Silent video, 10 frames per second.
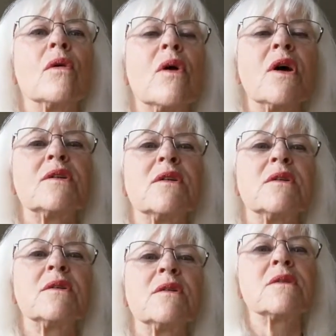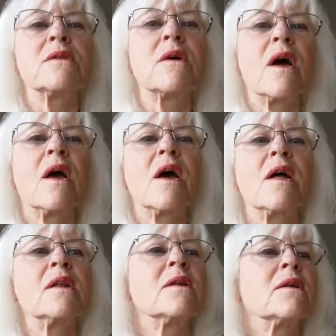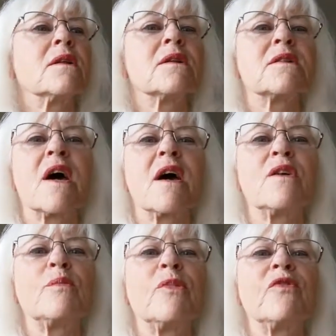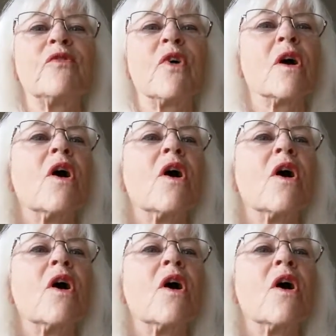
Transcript: I didn't. I had it in the title before.